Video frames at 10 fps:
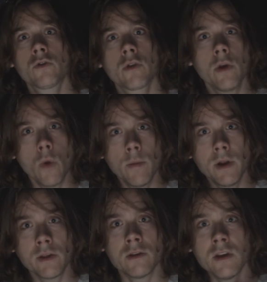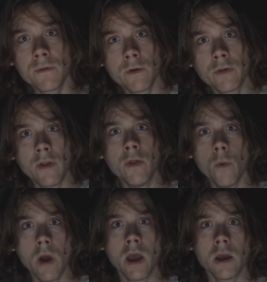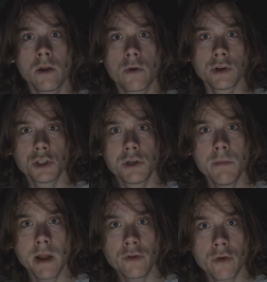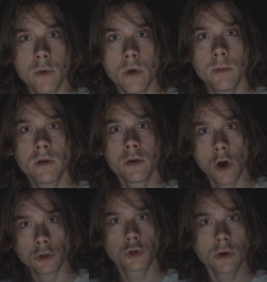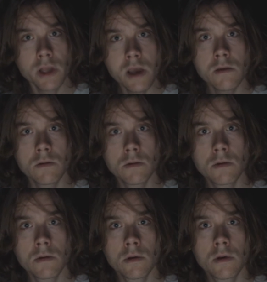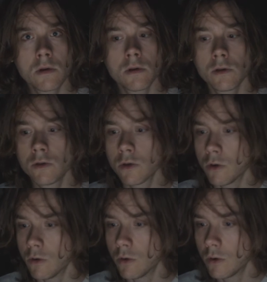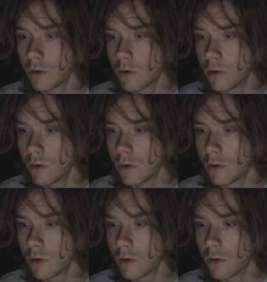treat women is different than the way Christian men treat women culturally. So,